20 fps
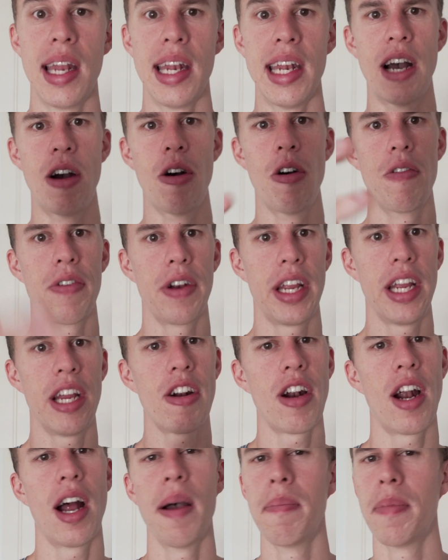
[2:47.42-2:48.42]
Now over
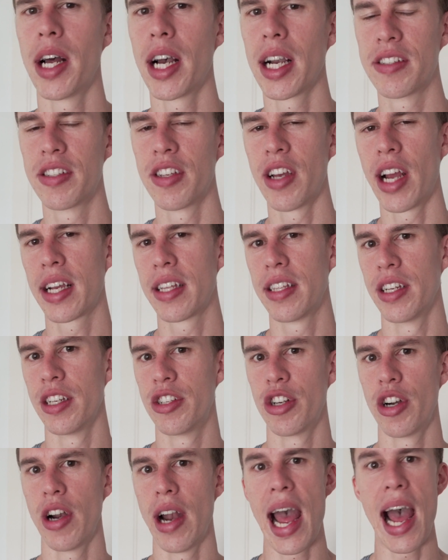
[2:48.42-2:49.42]
here, I'm not exactly
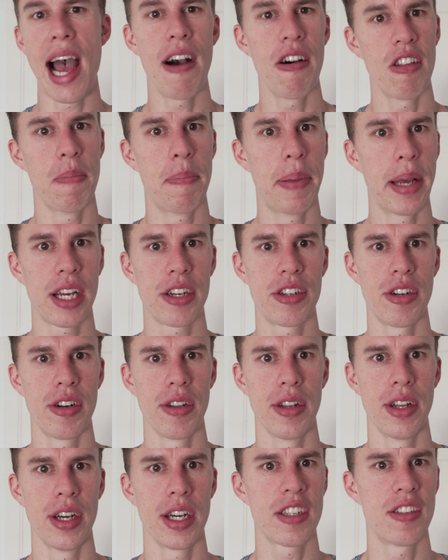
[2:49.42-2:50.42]
sure how the picture
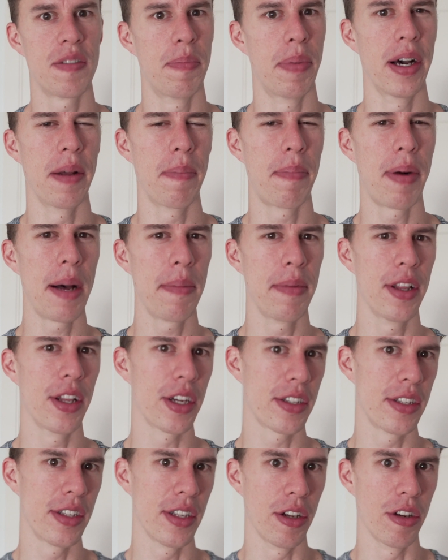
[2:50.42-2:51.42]
looks, but probably
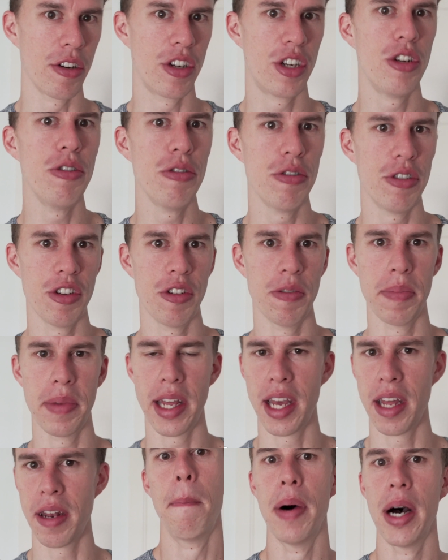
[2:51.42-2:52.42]
looks a little too zoomed
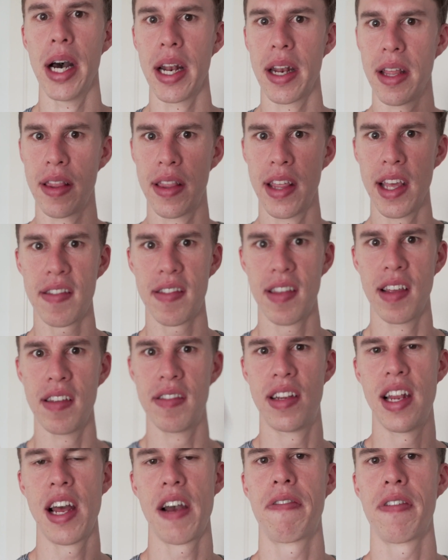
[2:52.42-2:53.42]
in, but this
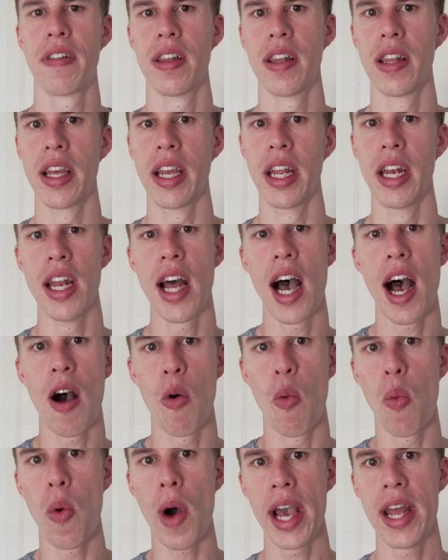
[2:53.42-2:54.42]
is definitely
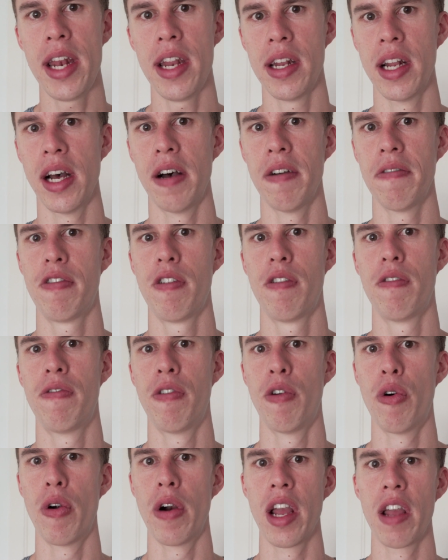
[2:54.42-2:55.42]
not wide enough
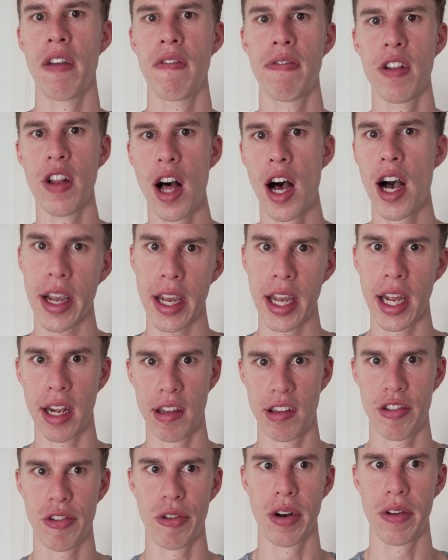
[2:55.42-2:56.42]
for a vlogging
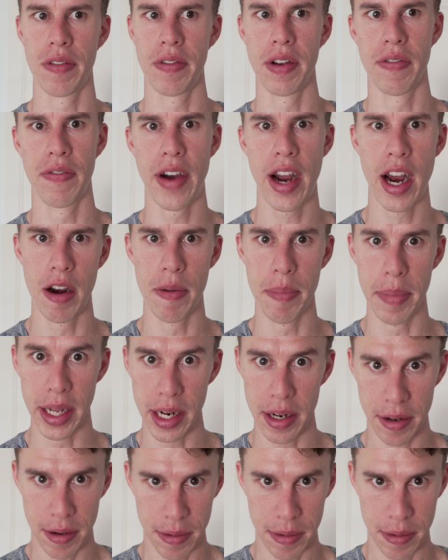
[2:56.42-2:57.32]
sort of environment.